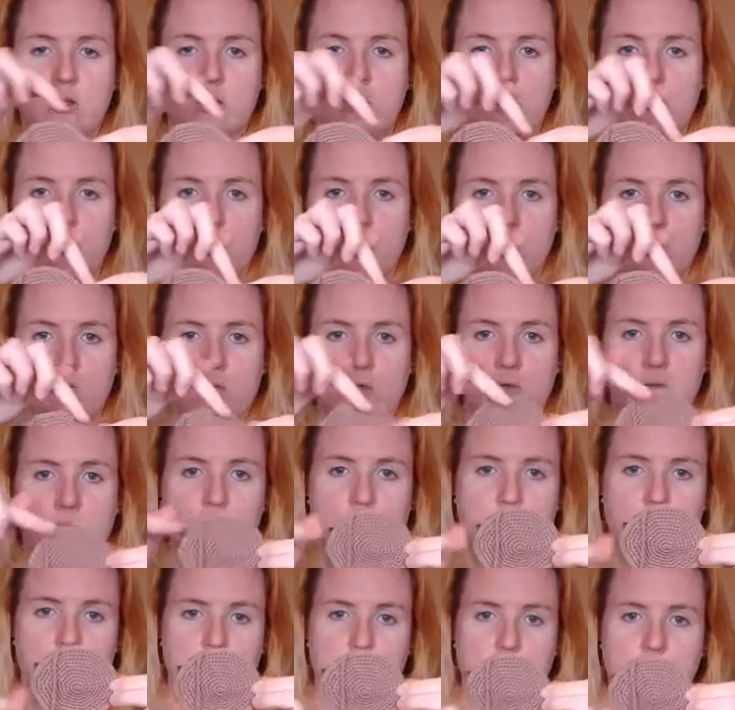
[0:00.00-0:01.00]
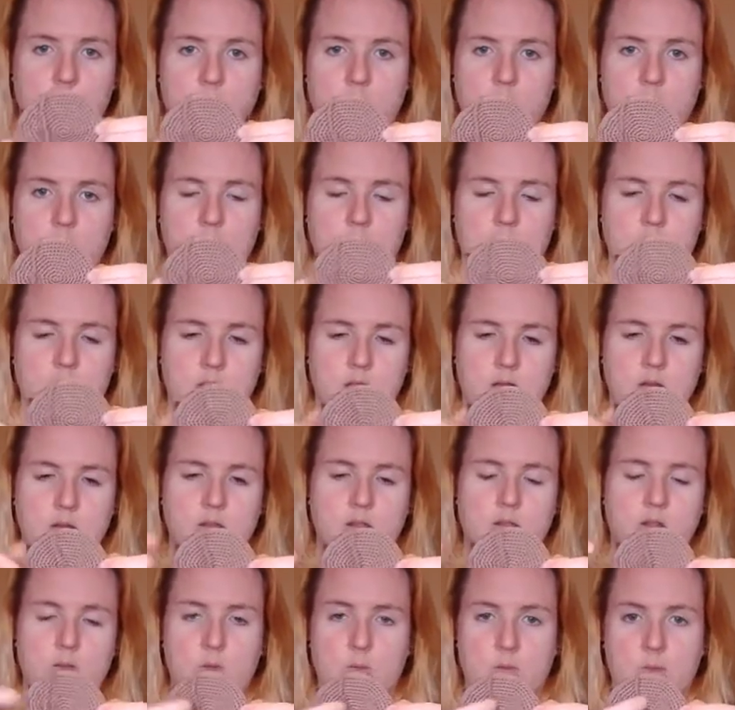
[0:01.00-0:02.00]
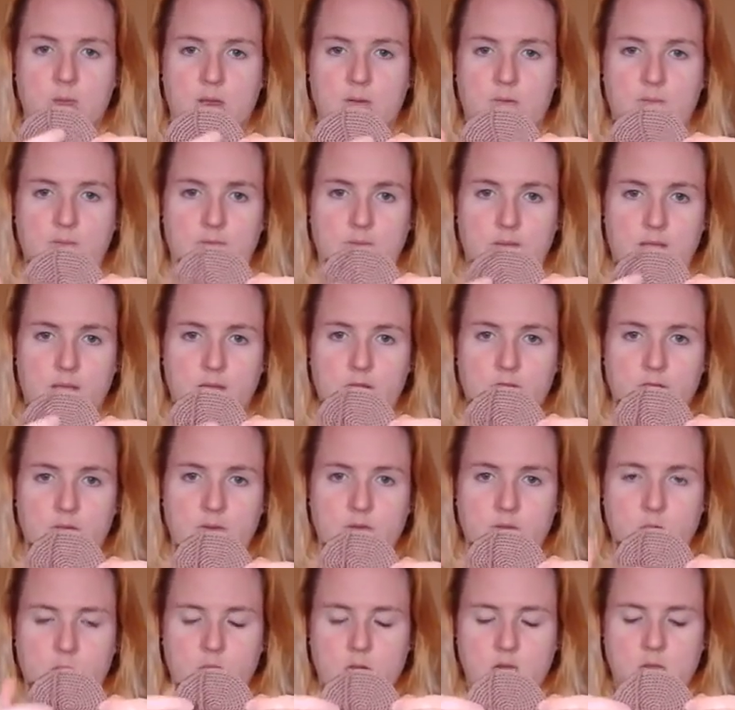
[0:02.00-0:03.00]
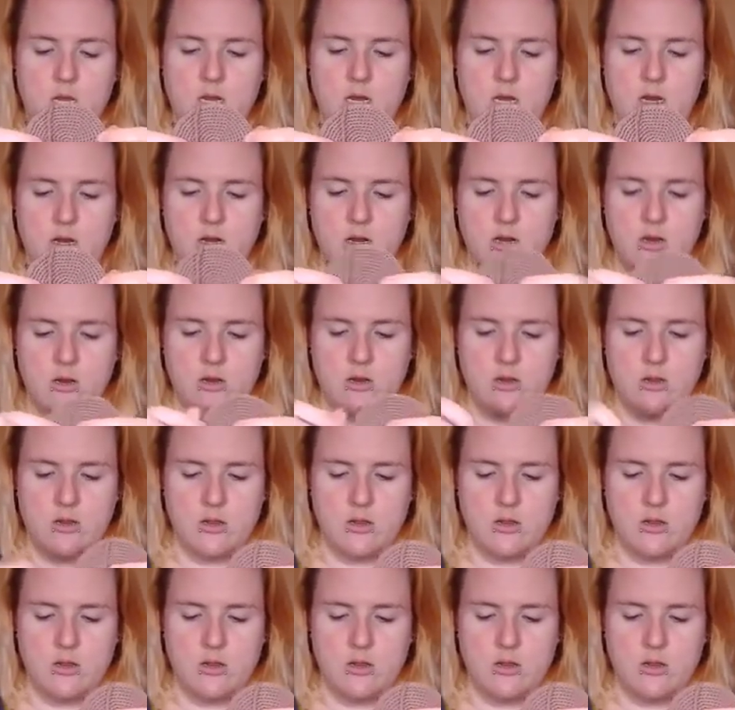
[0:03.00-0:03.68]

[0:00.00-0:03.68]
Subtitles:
They'll get sewn around here. There will be a face on here.